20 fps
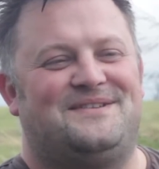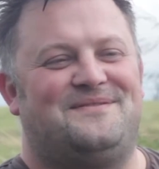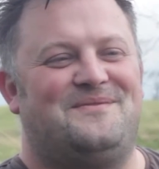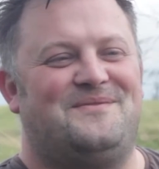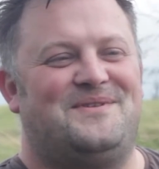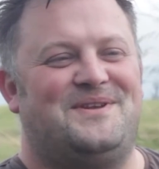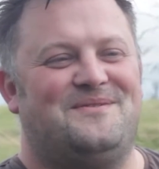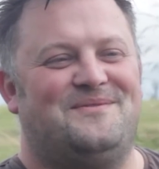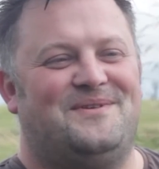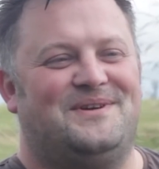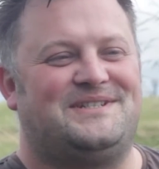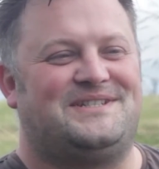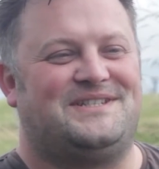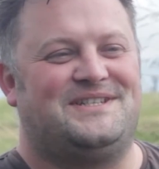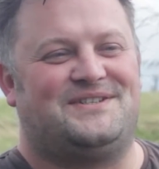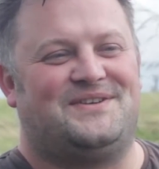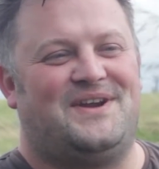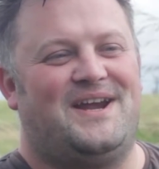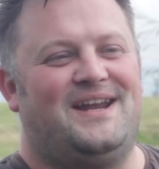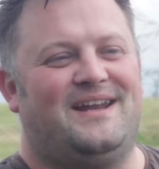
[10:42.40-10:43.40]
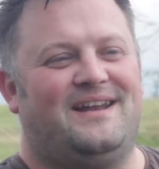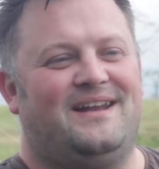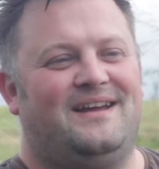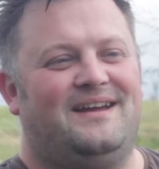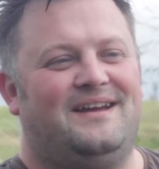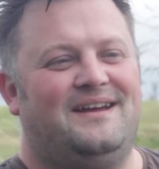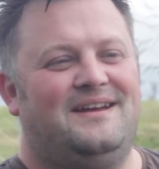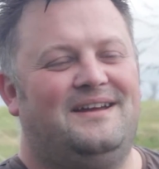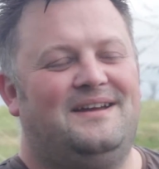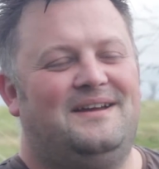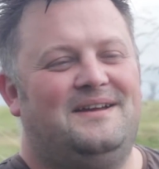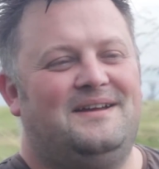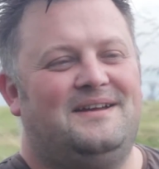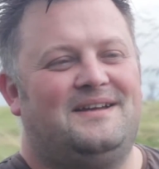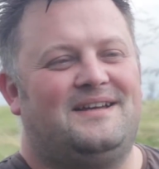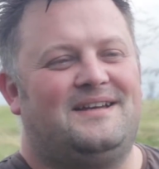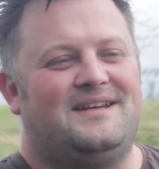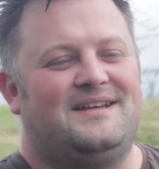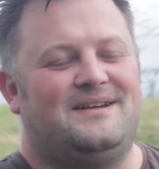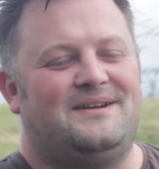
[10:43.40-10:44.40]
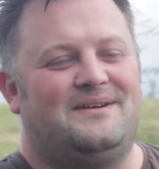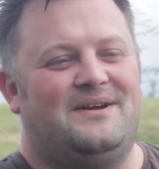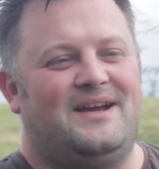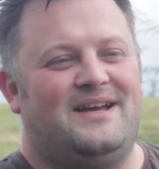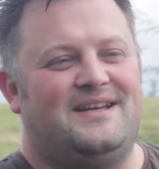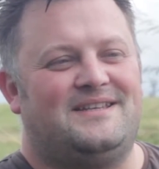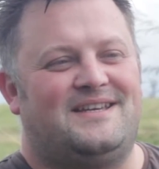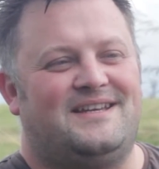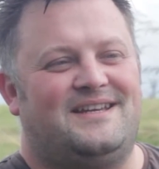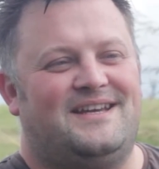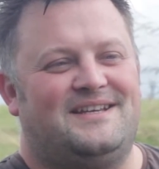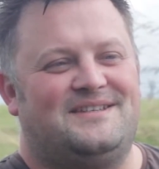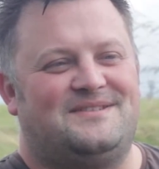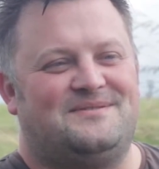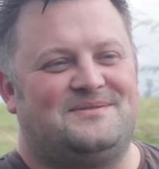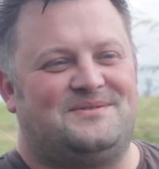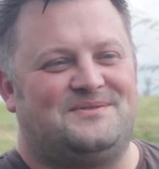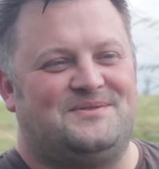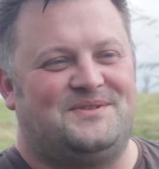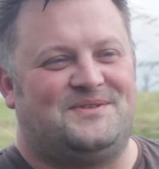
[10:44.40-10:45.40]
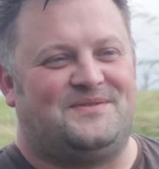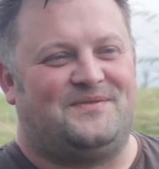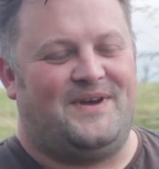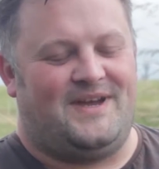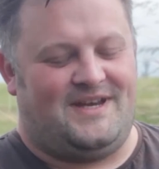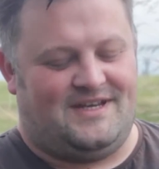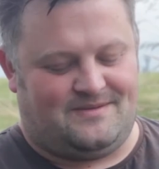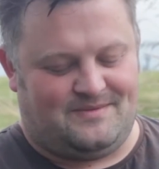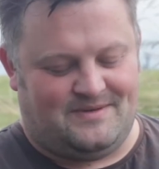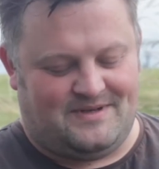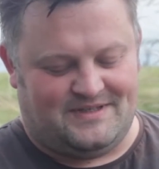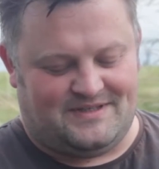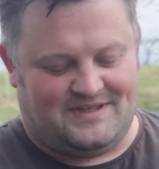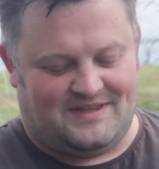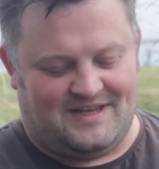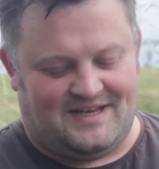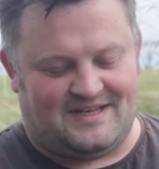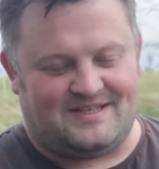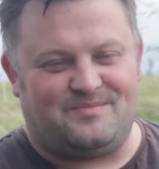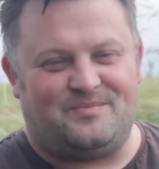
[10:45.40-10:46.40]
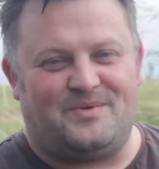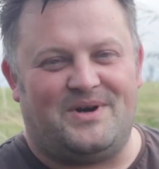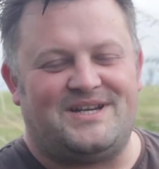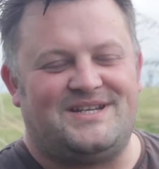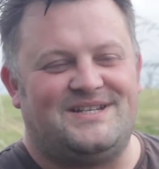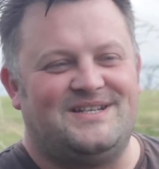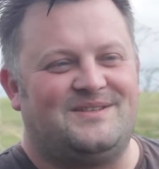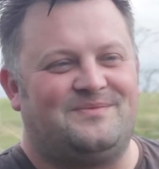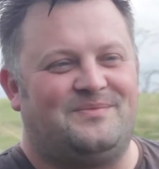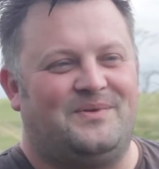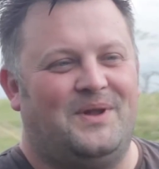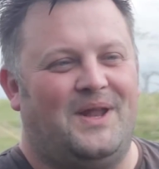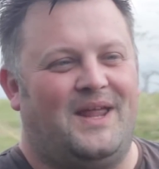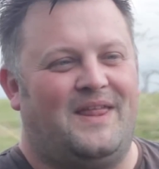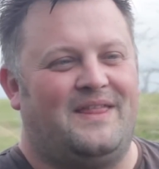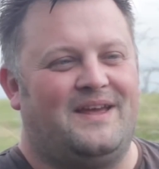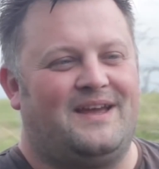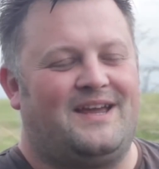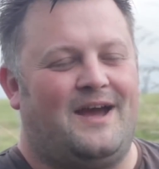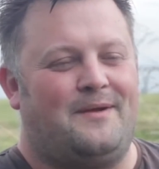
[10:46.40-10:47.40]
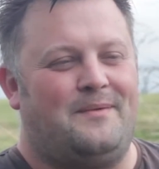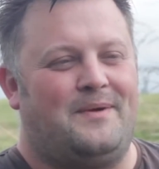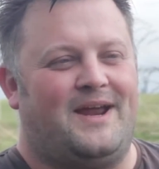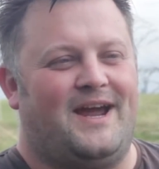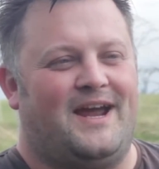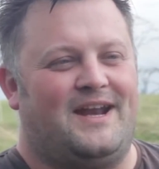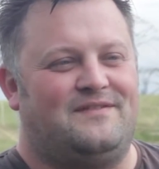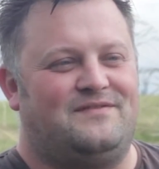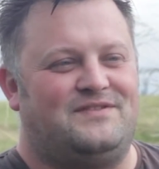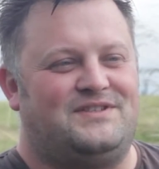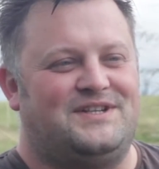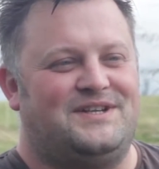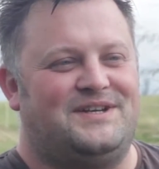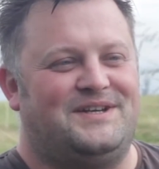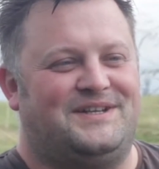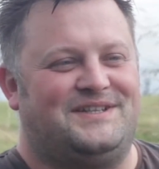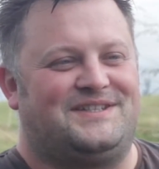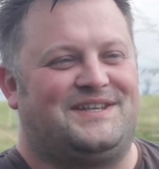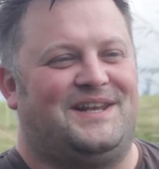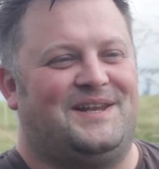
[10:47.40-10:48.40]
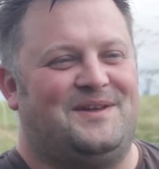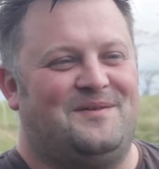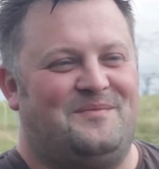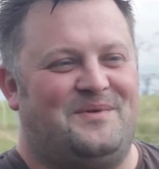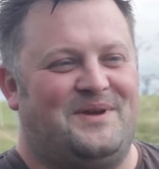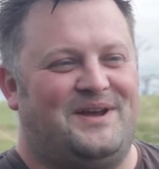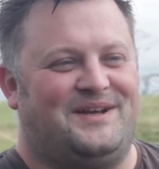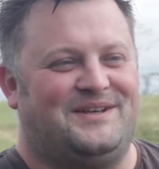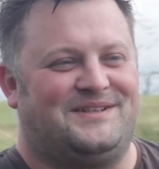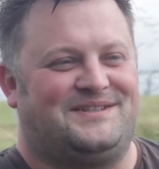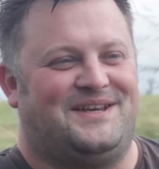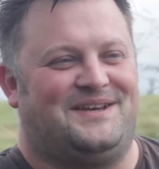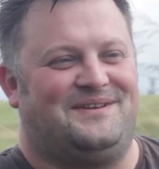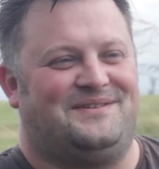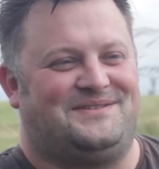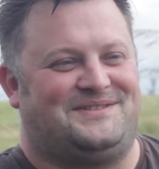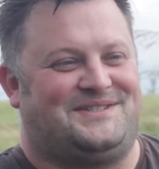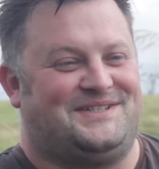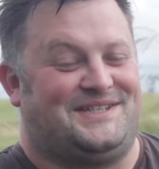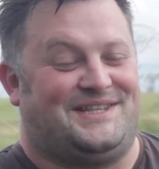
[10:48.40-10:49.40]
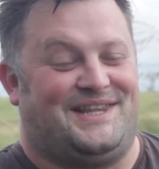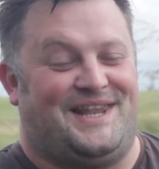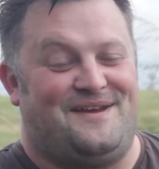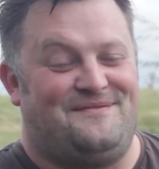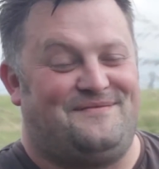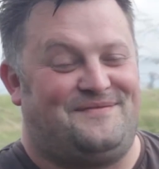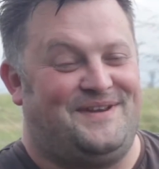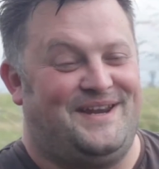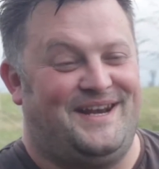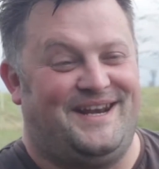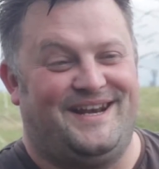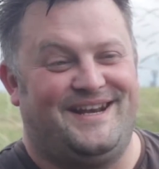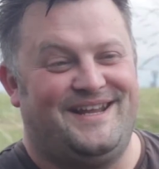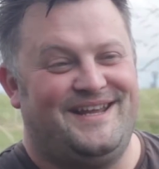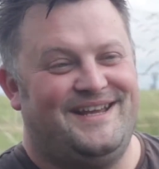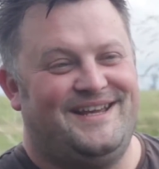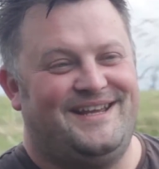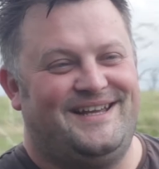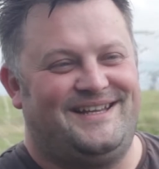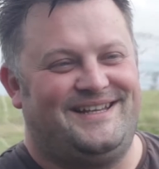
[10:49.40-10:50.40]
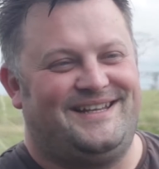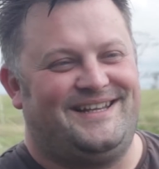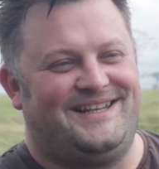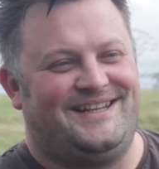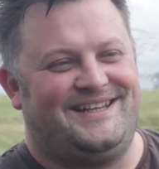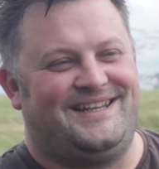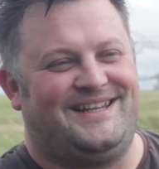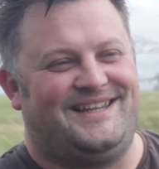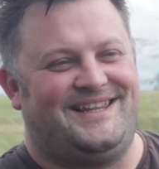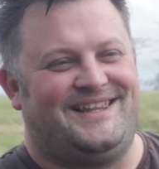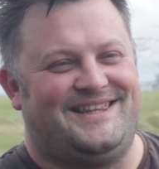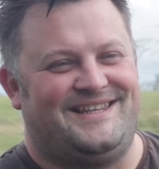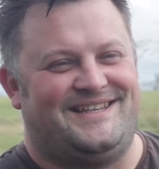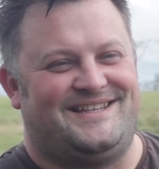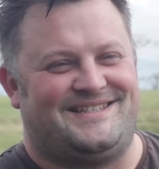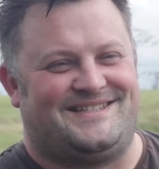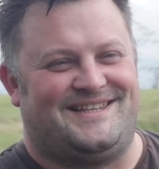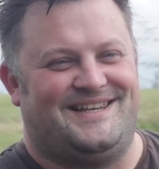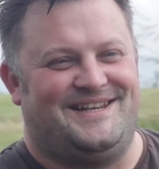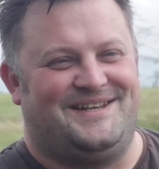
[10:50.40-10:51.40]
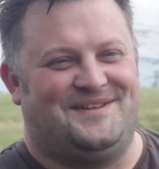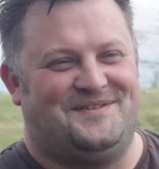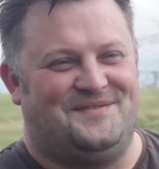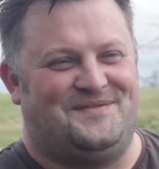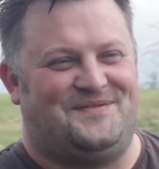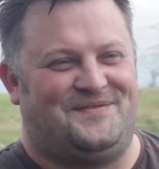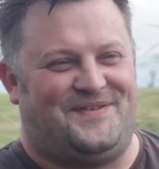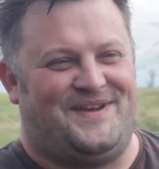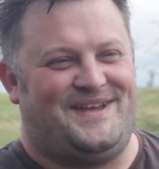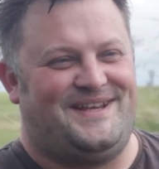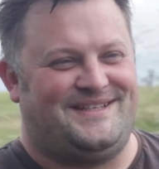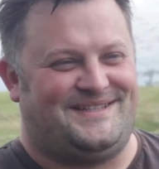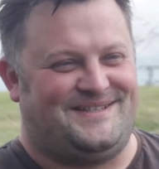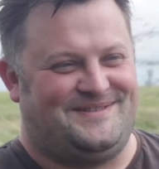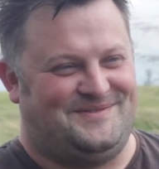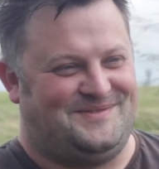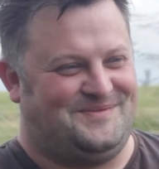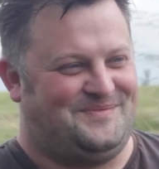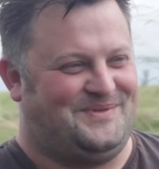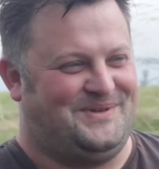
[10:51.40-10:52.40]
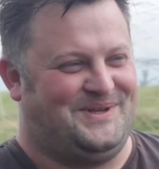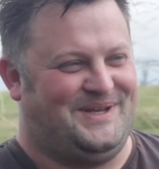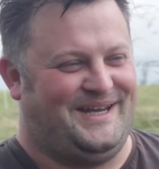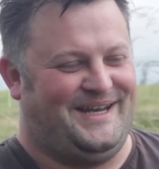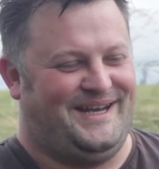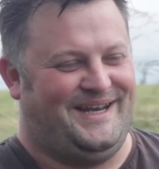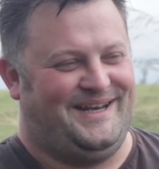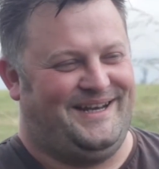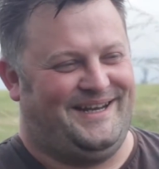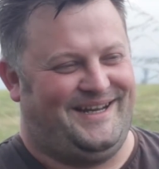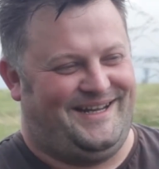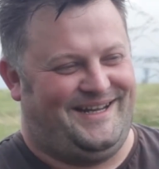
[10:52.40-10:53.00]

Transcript: even when you watch the trailer, as it gets up to his face, because of the expression he's pulling, the camera kind of jerks a little bit because I was just laughing. This little face he was pulling.